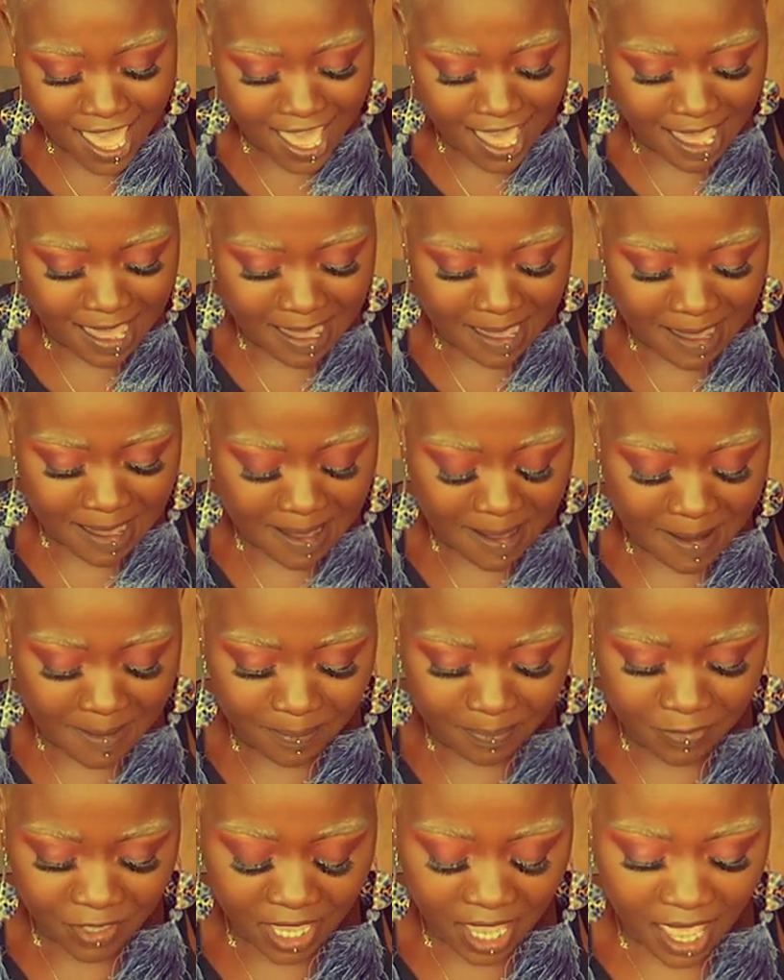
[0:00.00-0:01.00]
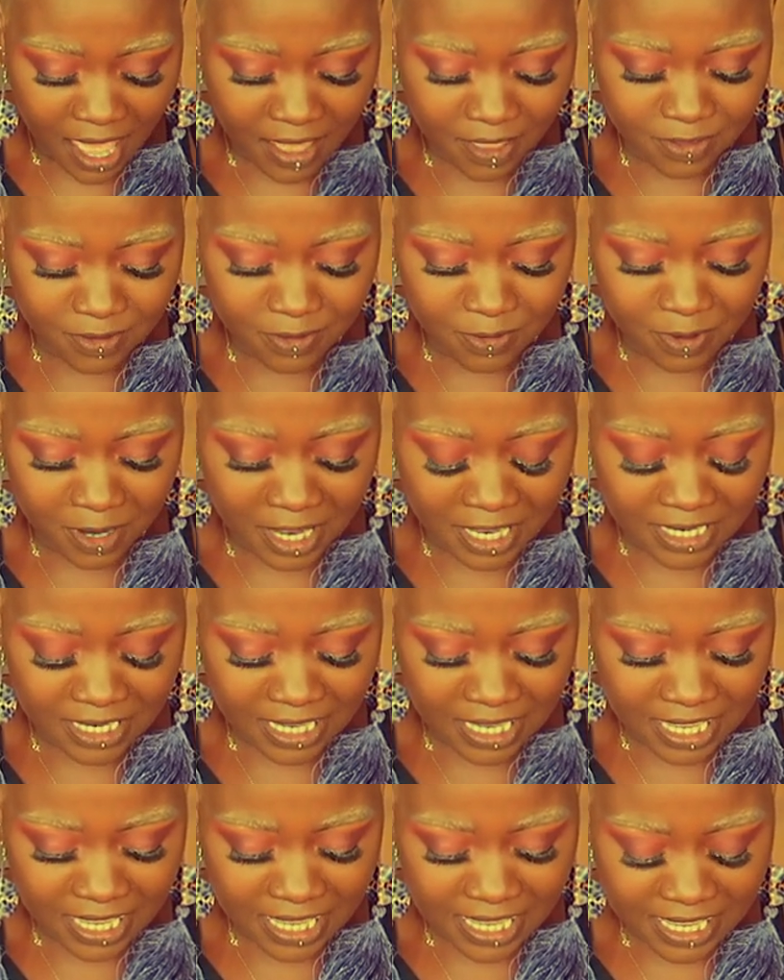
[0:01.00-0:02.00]
The other one
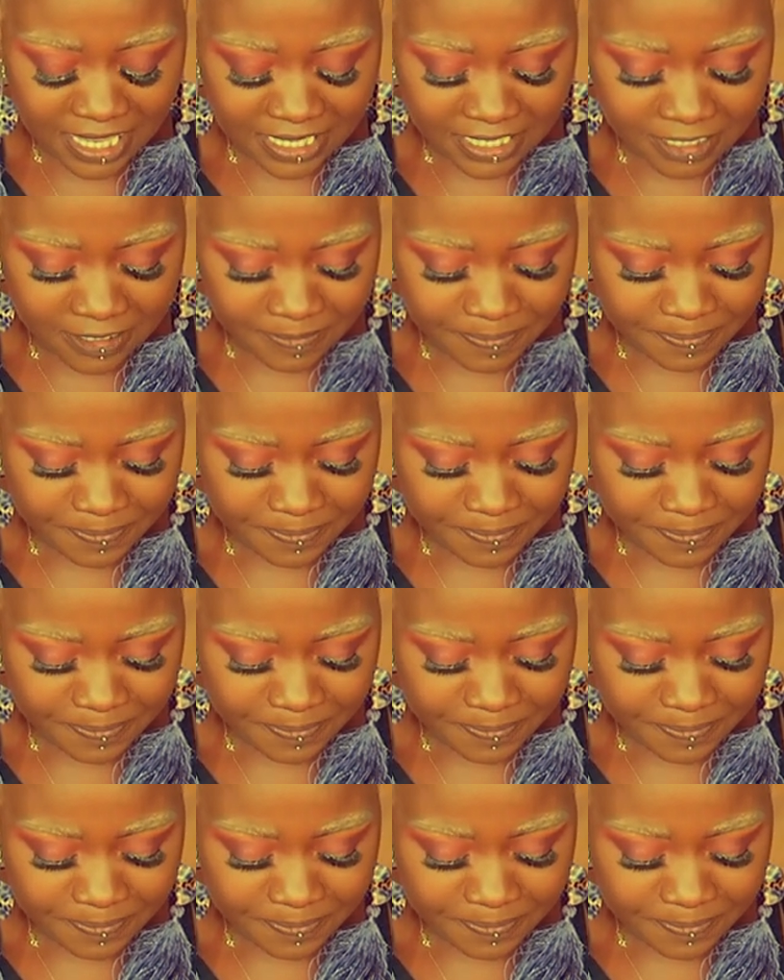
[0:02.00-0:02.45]
is,